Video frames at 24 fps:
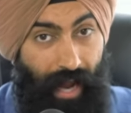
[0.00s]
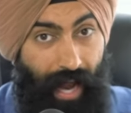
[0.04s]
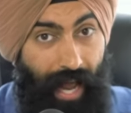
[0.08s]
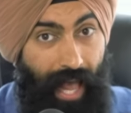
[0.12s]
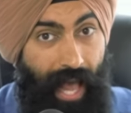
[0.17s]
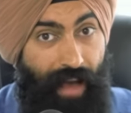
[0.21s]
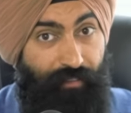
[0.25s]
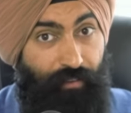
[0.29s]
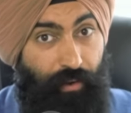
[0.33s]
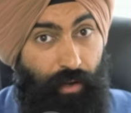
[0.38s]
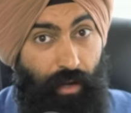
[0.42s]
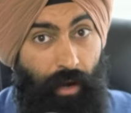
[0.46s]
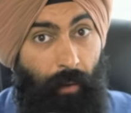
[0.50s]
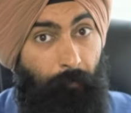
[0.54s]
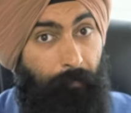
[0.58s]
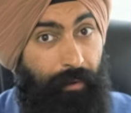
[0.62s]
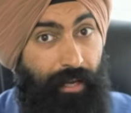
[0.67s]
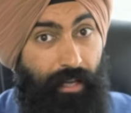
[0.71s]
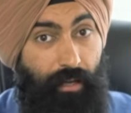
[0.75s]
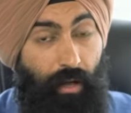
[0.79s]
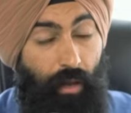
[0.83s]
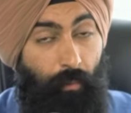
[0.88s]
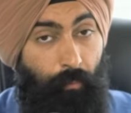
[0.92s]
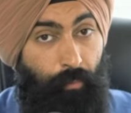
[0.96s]
I have a
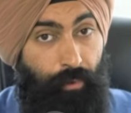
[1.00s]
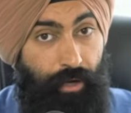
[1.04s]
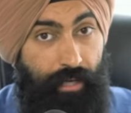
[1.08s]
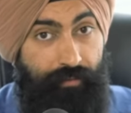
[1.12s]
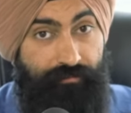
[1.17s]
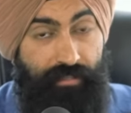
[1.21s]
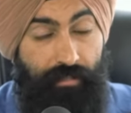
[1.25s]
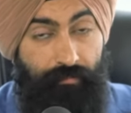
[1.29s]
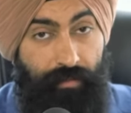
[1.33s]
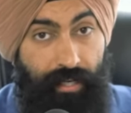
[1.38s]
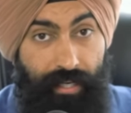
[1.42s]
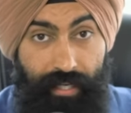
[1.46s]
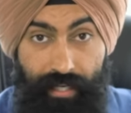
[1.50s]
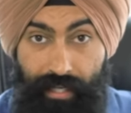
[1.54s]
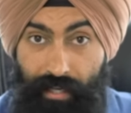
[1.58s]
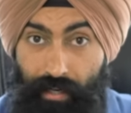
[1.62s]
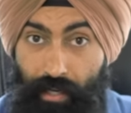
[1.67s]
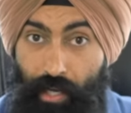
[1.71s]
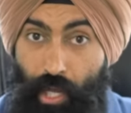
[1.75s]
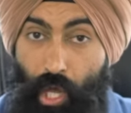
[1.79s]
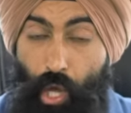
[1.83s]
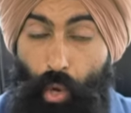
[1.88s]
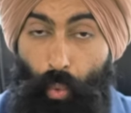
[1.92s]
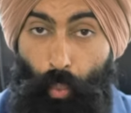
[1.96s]
company called Briefs Media.
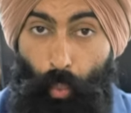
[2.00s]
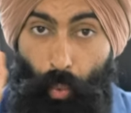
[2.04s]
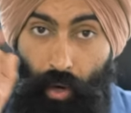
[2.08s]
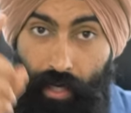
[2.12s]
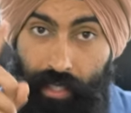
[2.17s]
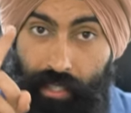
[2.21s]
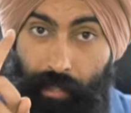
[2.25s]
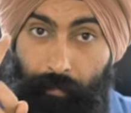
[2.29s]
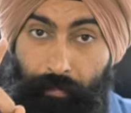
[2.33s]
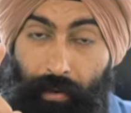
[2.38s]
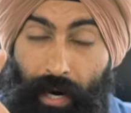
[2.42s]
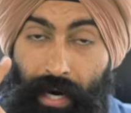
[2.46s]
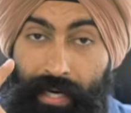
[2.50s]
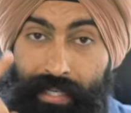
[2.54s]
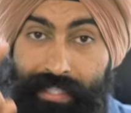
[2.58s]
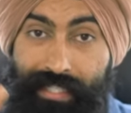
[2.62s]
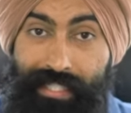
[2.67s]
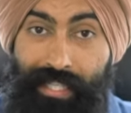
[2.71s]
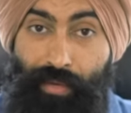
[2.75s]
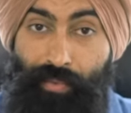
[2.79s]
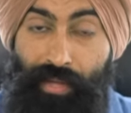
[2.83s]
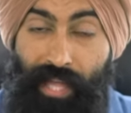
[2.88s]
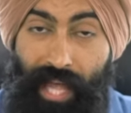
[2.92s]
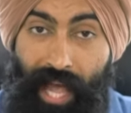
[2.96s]
One of the
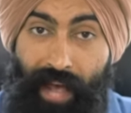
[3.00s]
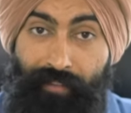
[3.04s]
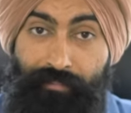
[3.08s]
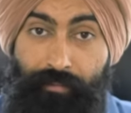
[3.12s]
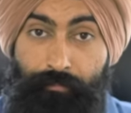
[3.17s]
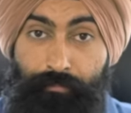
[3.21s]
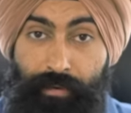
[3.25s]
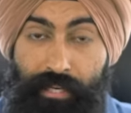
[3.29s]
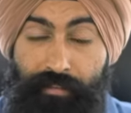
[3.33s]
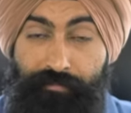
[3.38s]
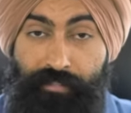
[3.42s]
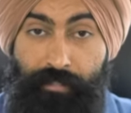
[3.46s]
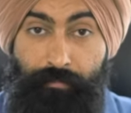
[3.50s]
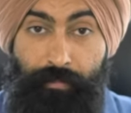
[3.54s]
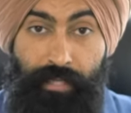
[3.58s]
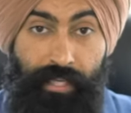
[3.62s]
products that we have in Briefs